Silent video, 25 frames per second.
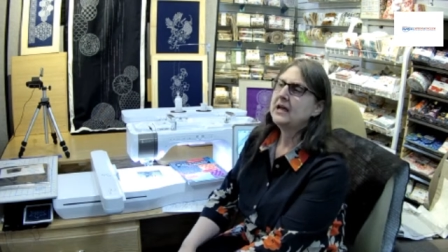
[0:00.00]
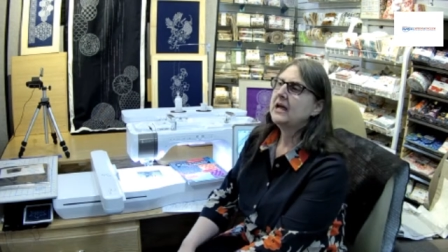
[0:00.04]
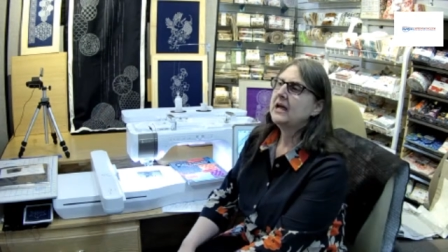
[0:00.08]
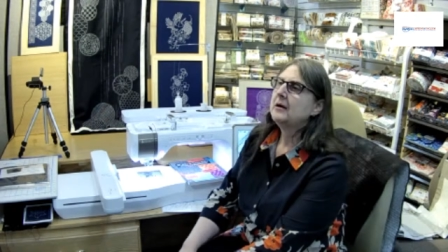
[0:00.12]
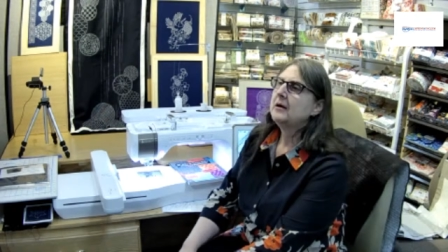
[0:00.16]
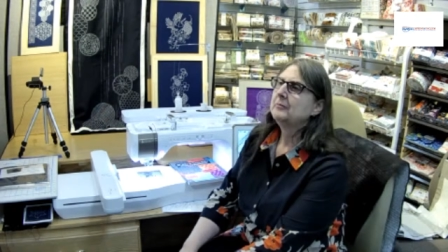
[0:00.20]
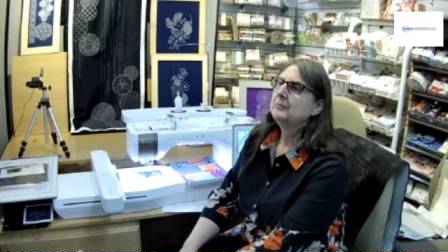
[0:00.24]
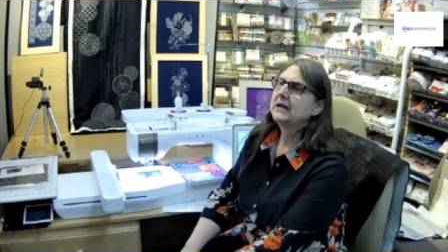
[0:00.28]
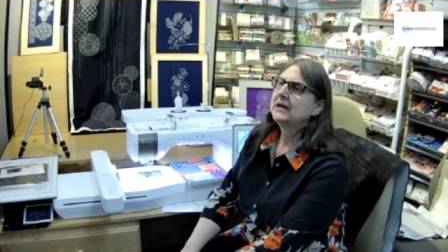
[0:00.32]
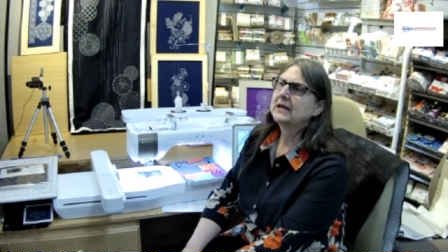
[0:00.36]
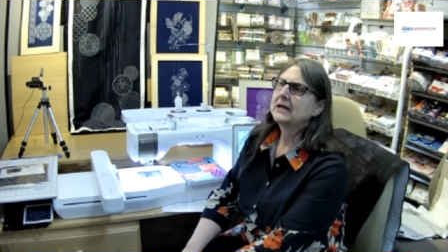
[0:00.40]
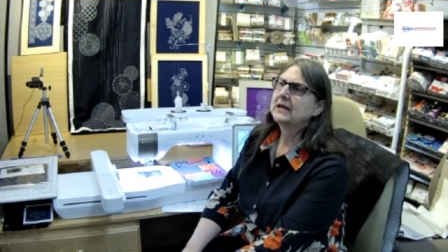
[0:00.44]

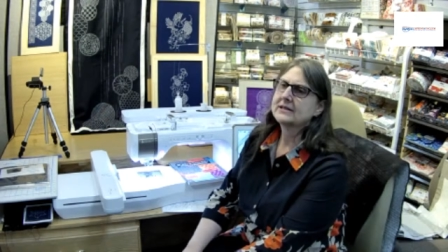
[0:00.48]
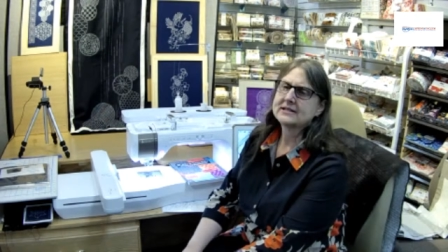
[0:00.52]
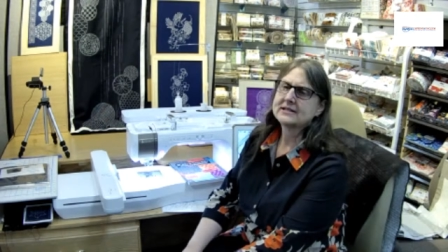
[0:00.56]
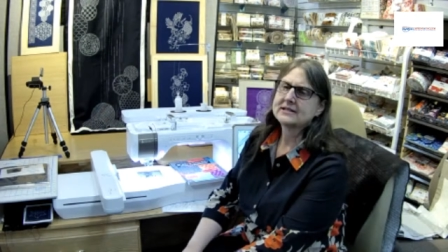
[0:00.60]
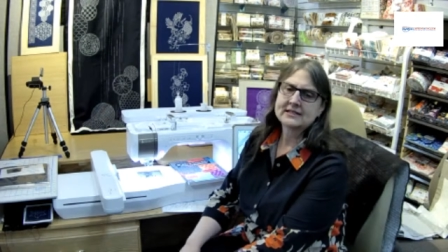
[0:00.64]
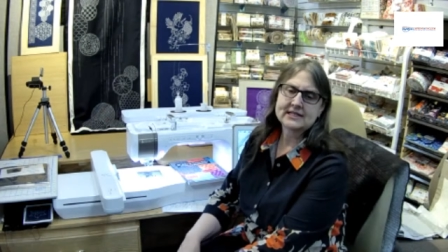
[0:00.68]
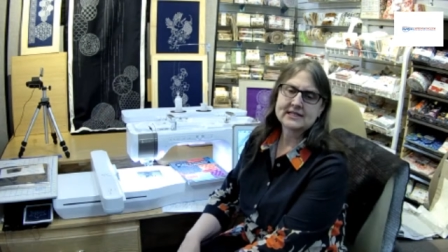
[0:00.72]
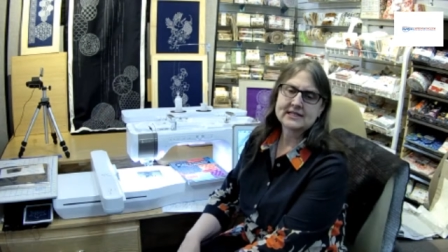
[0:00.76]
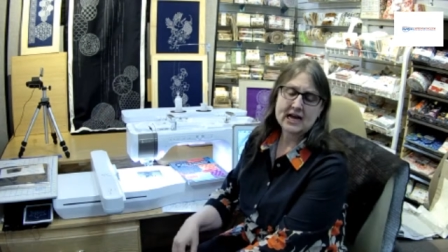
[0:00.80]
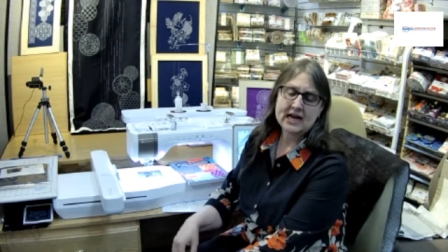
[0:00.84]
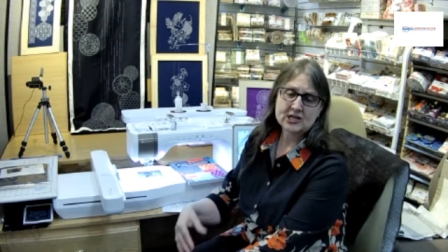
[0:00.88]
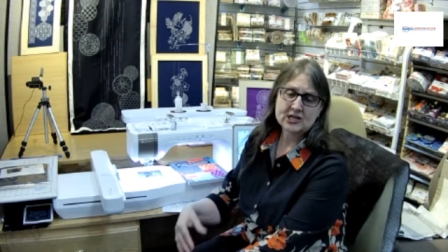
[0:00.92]
Because the
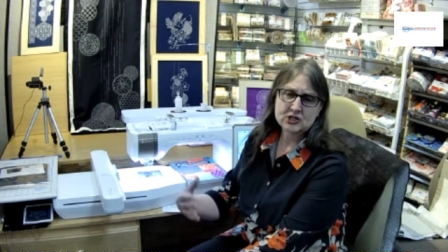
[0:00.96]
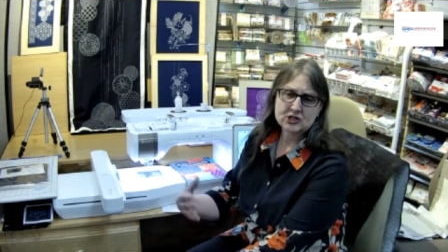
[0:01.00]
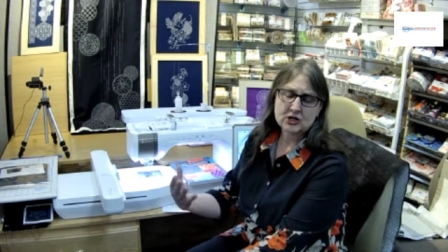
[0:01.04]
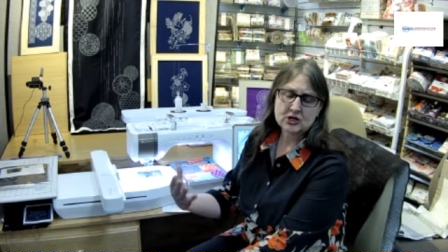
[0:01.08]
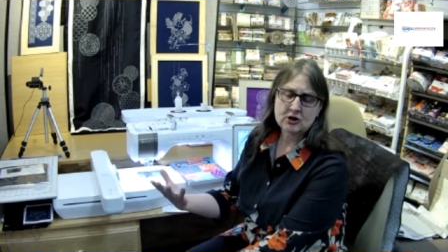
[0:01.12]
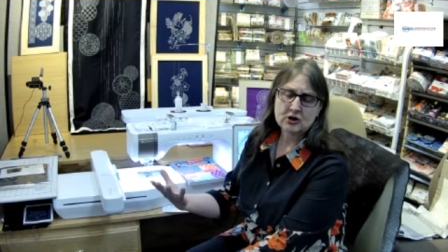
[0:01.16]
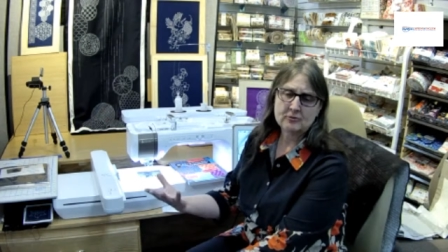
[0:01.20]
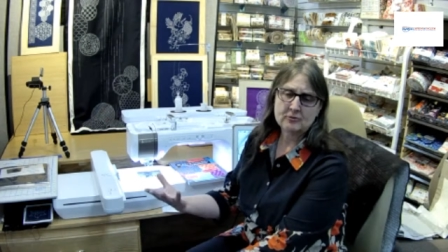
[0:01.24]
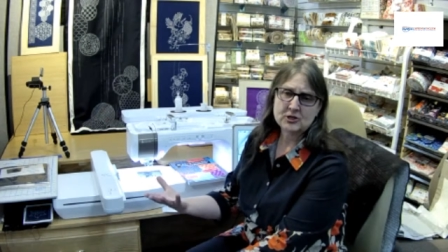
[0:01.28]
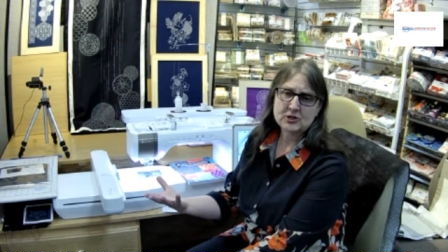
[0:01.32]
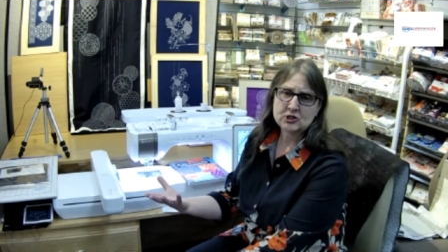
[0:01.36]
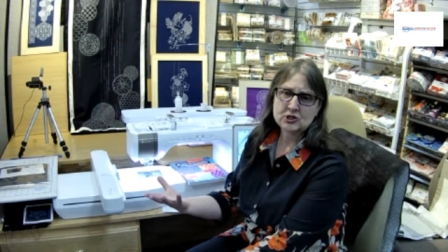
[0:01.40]

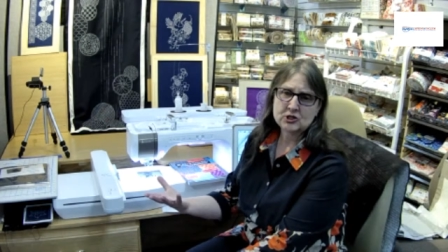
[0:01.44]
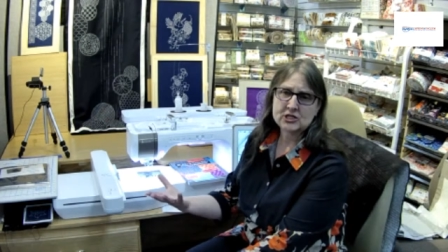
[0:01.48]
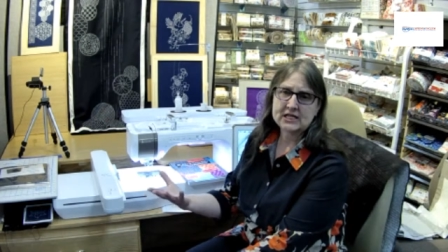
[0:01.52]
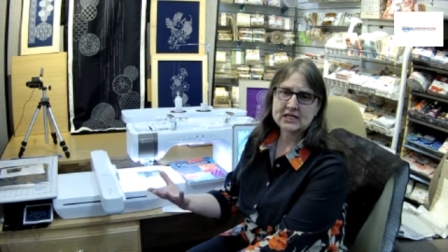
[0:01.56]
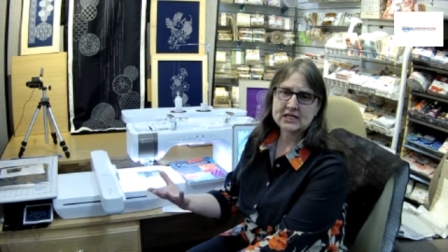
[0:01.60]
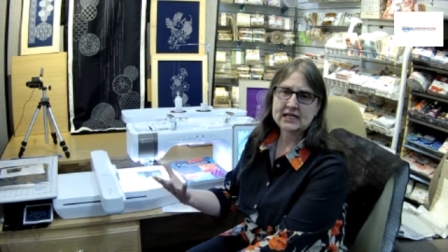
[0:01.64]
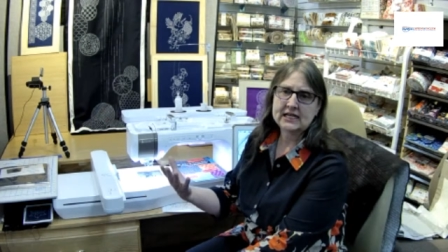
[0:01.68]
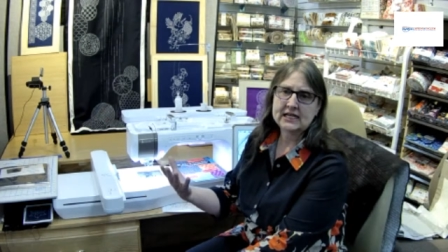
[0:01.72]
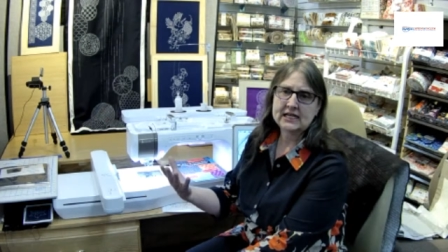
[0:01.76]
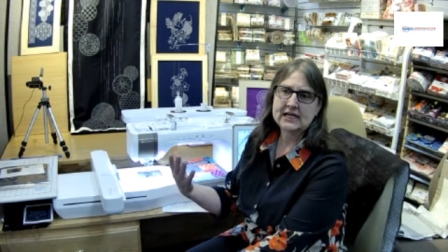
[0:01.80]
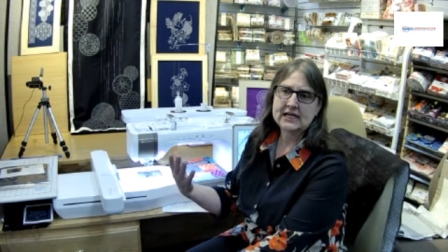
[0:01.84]
sashiko machine,